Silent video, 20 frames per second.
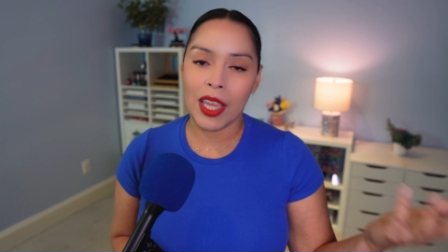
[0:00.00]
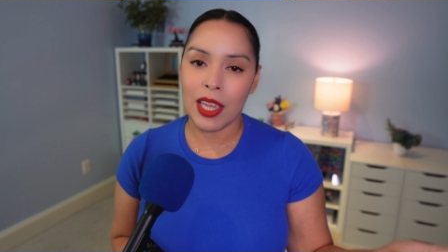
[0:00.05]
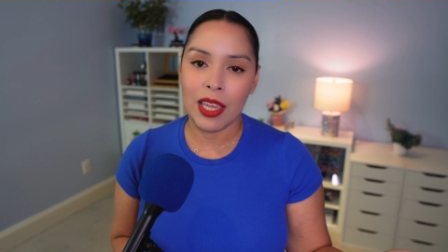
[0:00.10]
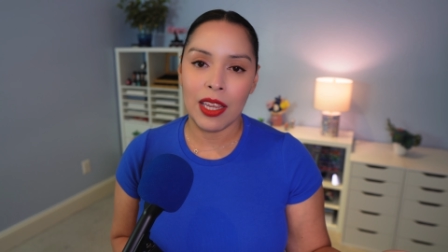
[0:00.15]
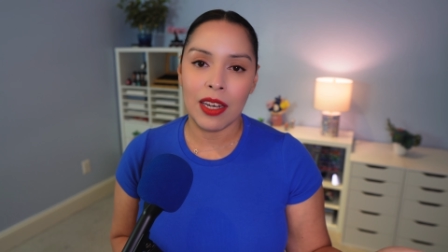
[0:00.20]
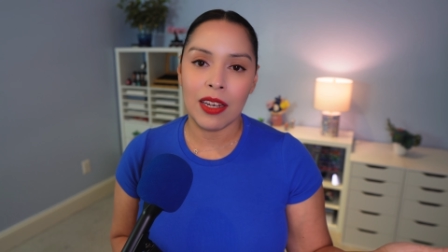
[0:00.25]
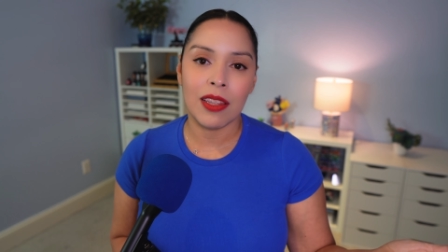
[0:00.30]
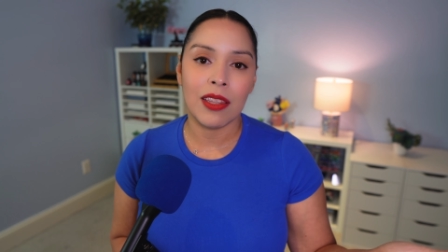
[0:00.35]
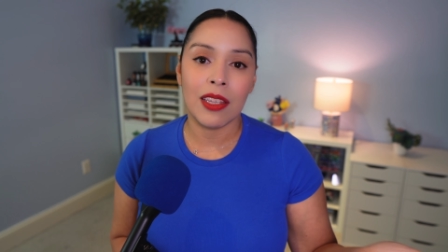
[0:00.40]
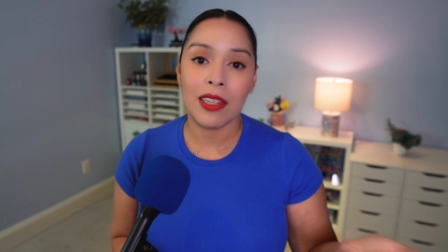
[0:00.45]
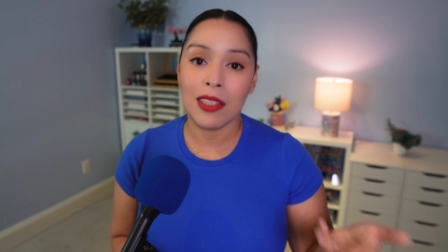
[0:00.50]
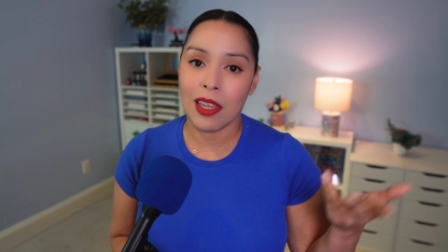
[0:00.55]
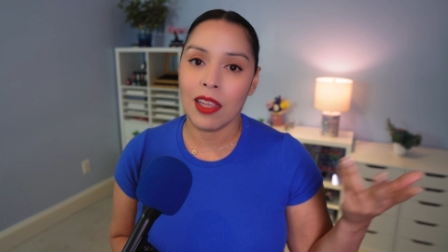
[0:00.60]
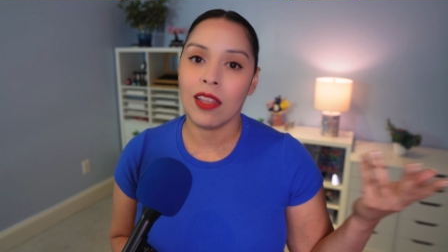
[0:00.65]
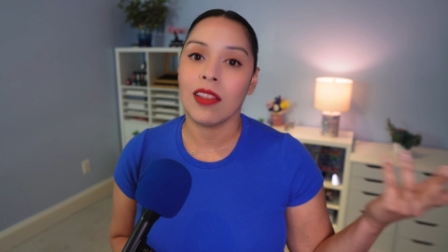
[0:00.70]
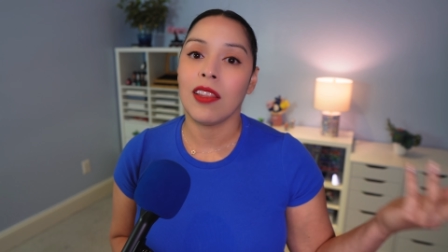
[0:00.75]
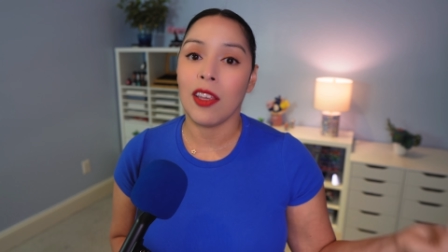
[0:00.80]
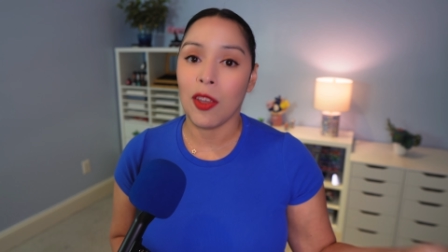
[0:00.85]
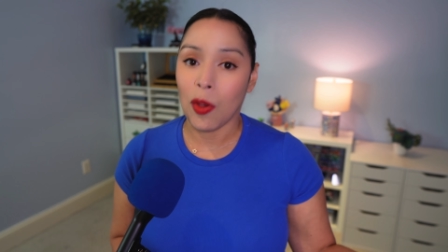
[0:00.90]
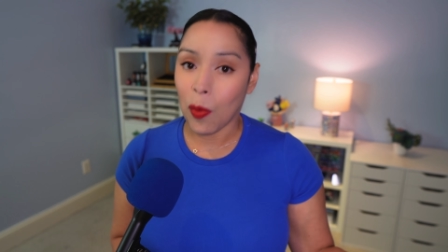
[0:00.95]
in the
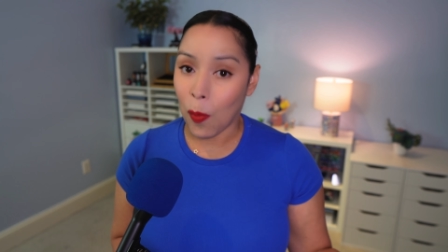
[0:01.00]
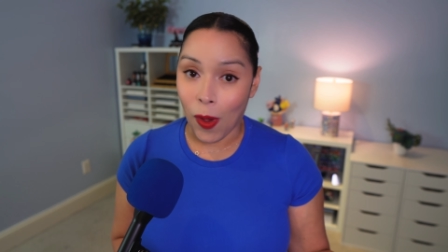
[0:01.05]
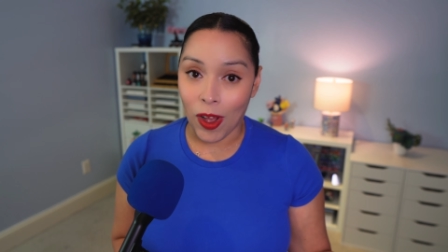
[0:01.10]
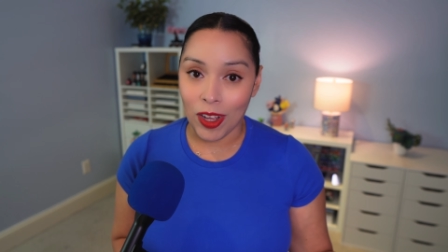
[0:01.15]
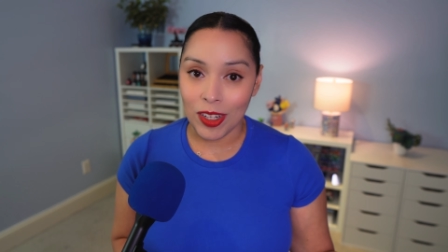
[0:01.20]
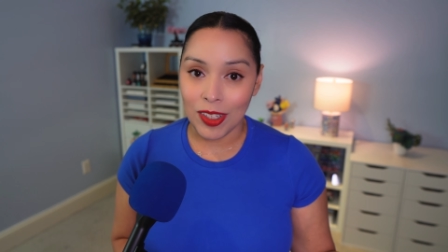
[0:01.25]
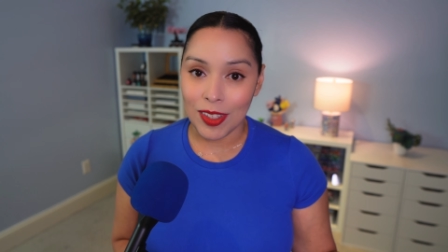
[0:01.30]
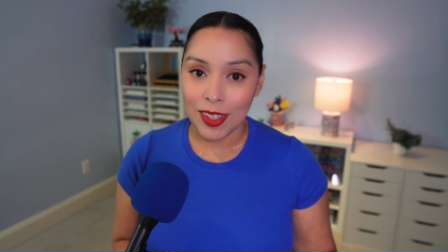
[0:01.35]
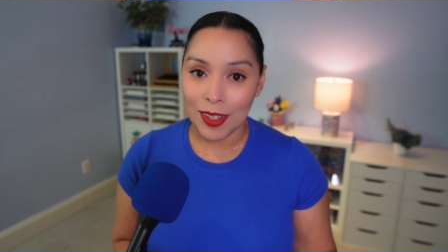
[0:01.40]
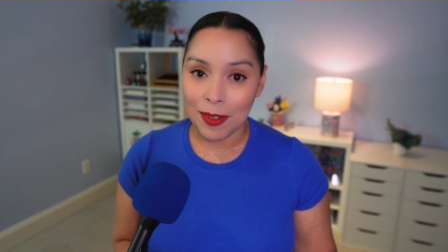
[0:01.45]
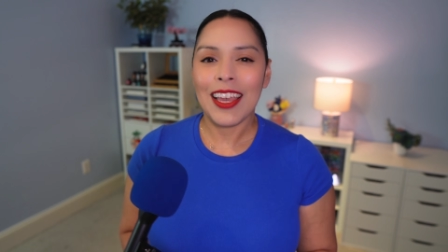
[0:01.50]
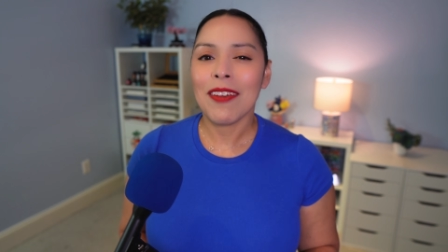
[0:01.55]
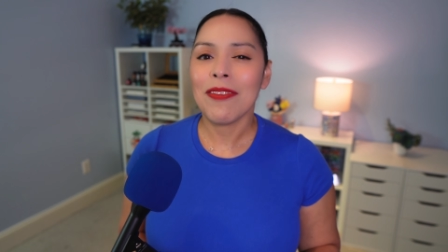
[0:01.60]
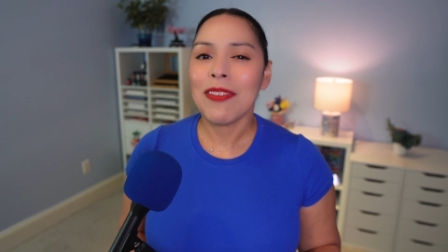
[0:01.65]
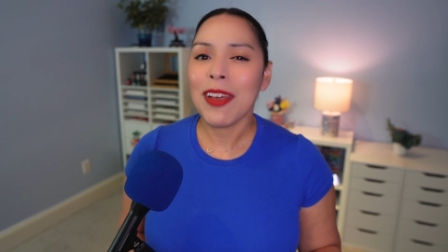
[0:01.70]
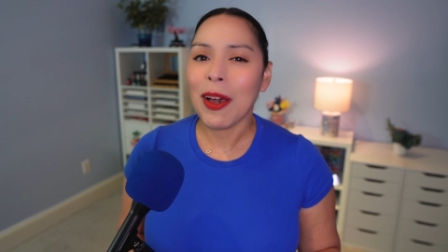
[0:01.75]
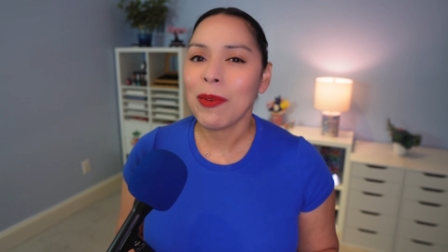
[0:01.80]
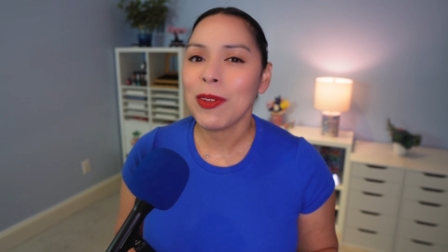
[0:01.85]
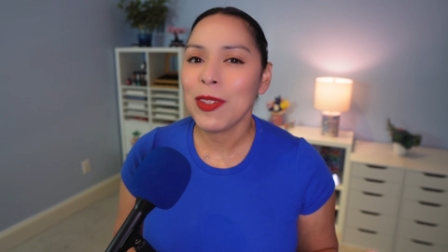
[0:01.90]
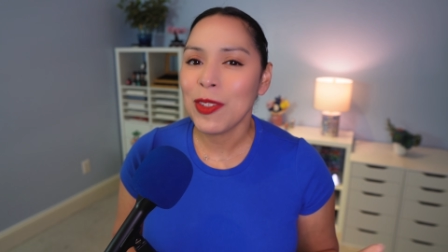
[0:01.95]
date that you want. If
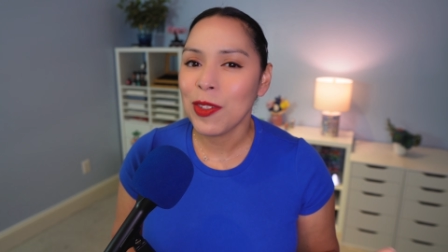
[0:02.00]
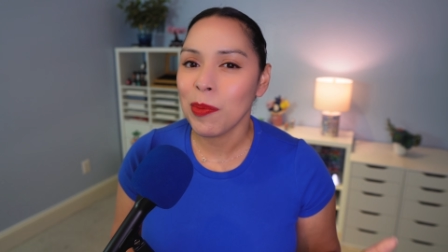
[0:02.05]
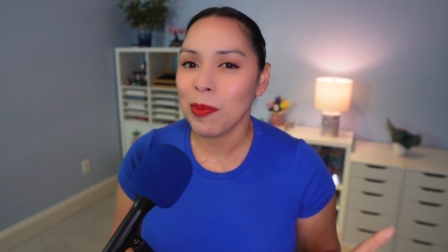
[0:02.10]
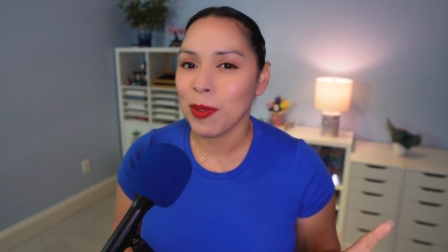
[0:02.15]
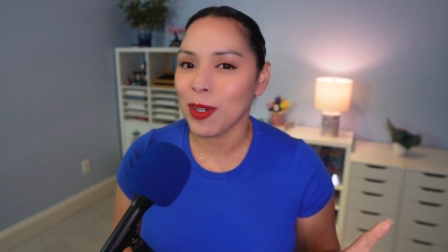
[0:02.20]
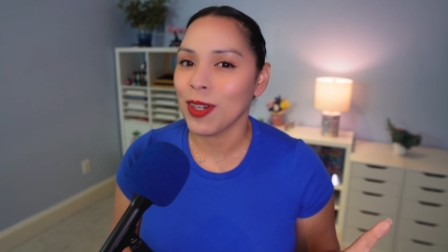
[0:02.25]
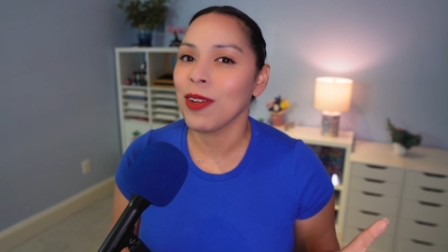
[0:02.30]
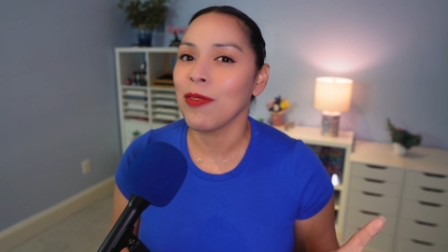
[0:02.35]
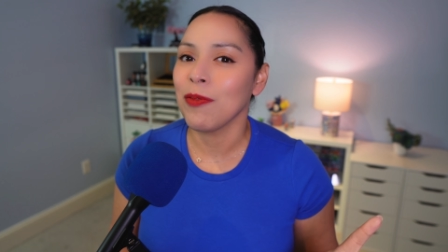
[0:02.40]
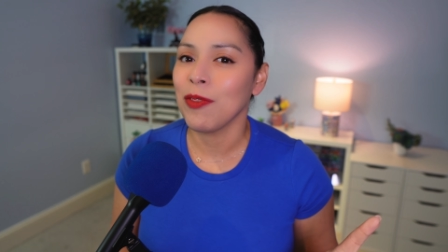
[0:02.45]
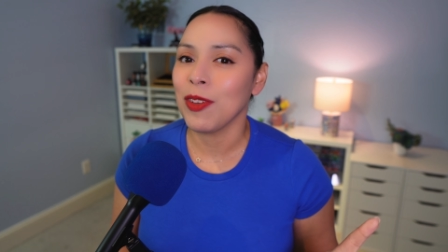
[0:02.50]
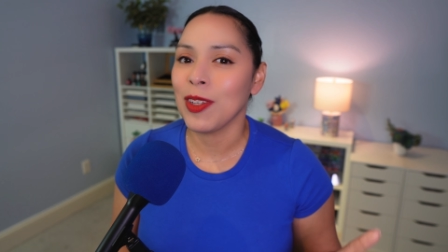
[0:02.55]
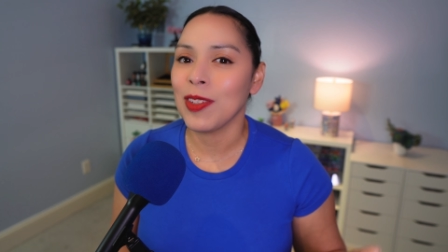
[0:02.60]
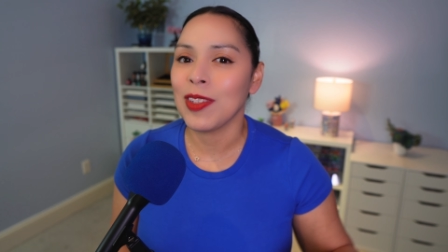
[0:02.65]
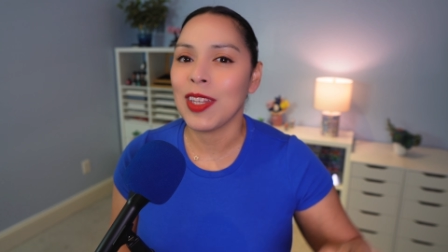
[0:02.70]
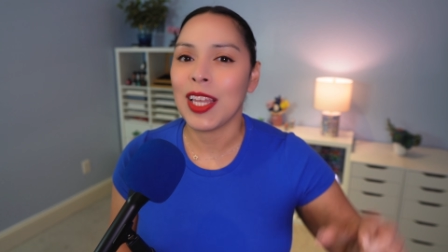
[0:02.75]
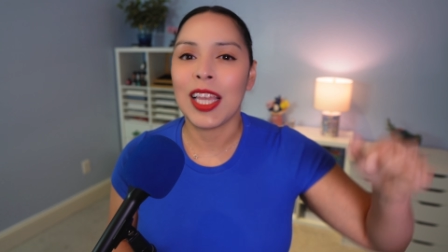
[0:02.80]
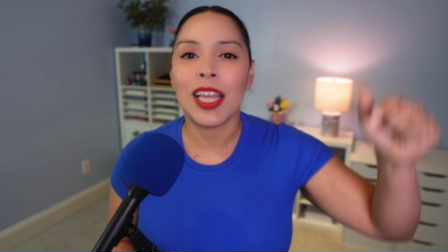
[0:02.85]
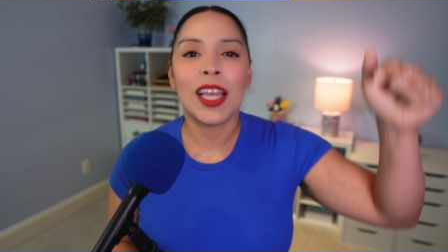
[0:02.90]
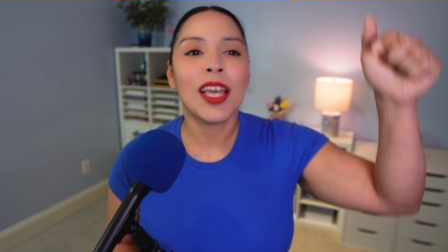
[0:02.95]
that was super
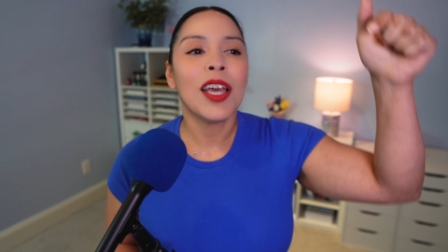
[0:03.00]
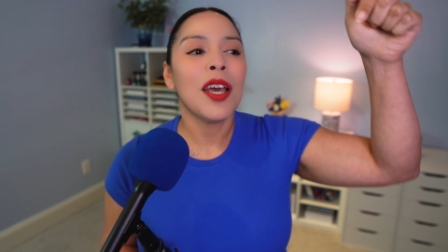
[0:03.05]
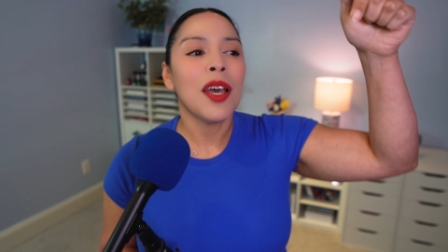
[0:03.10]
confusing,